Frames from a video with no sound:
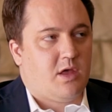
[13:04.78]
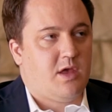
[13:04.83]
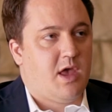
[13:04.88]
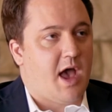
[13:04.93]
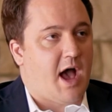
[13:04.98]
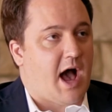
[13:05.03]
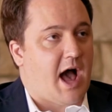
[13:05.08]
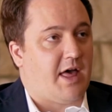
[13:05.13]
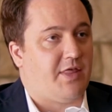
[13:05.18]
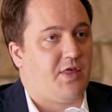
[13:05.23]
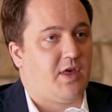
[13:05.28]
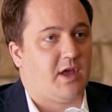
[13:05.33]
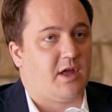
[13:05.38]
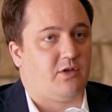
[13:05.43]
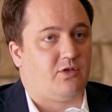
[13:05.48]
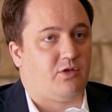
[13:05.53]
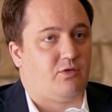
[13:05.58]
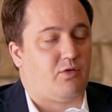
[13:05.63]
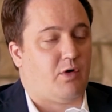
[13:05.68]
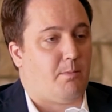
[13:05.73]
Yeah, I think
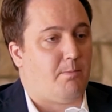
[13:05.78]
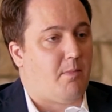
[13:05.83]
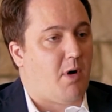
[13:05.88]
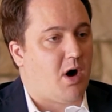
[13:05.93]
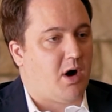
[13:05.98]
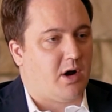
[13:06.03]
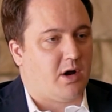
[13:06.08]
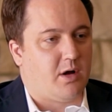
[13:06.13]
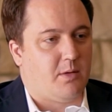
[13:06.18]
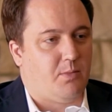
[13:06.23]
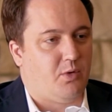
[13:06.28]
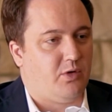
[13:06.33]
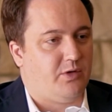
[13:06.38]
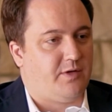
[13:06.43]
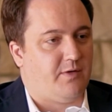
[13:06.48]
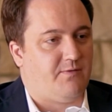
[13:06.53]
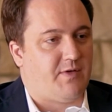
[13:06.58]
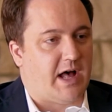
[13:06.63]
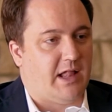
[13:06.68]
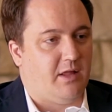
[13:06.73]
it's a remarkable
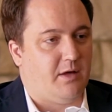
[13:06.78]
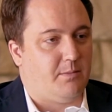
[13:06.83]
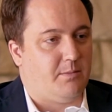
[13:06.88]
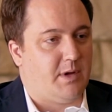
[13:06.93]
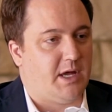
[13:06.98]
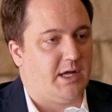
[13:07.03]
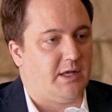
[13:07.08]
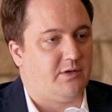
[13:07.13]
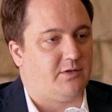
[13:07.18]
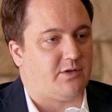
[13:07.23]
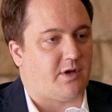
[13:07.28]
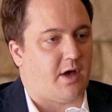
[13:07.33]
development.